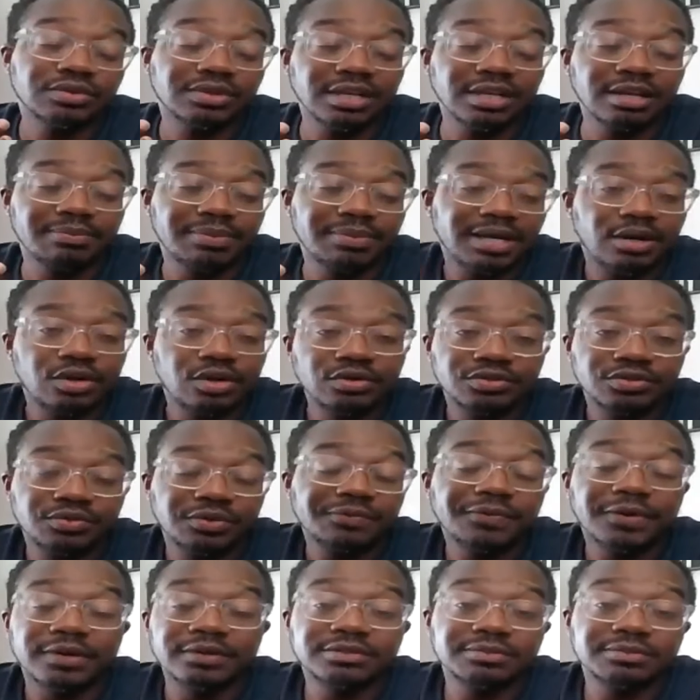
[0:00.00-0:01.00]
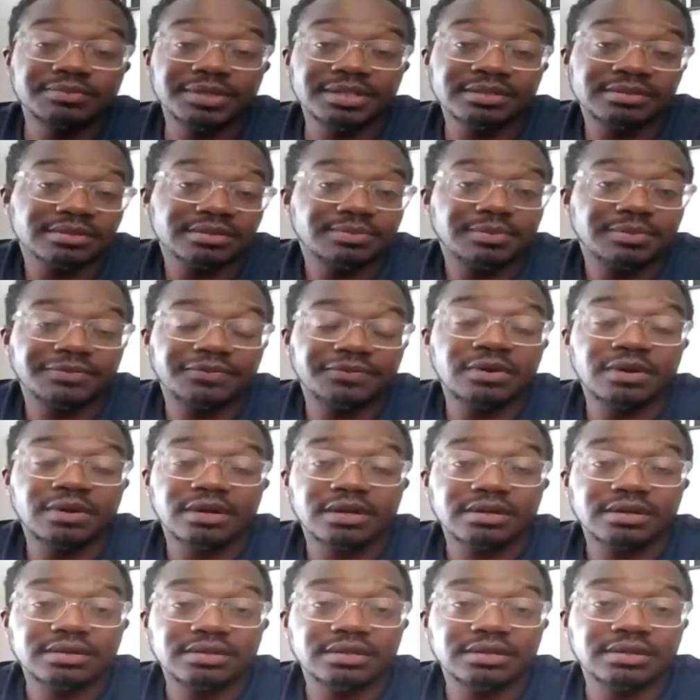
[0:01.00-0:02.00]
think about who's referred you business
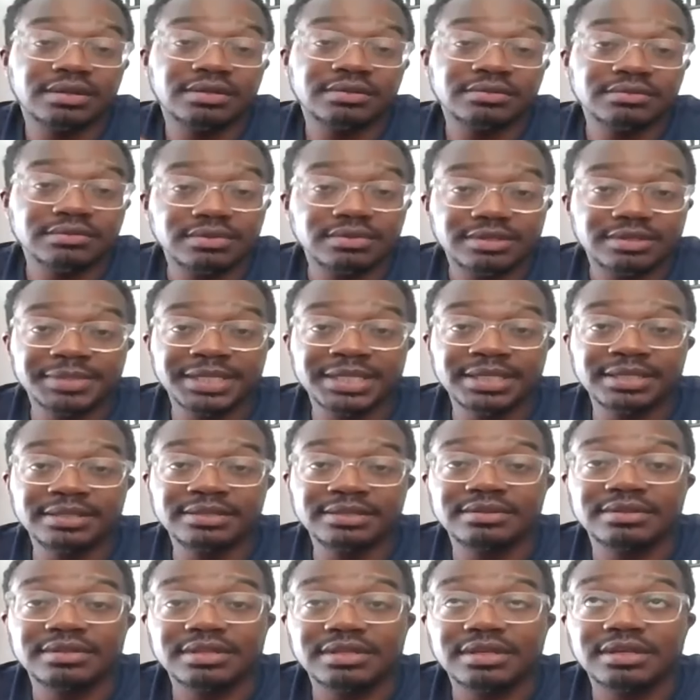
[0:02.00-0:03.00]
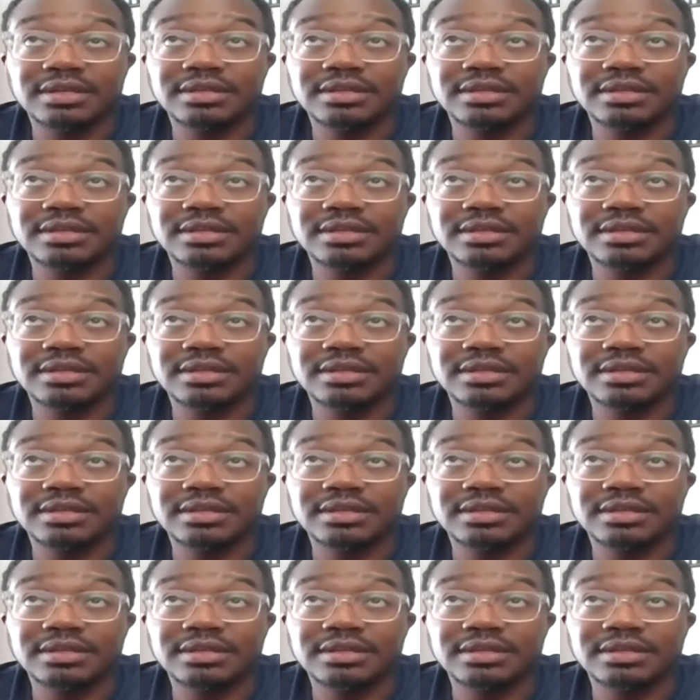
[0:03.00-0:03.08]
before you know i mean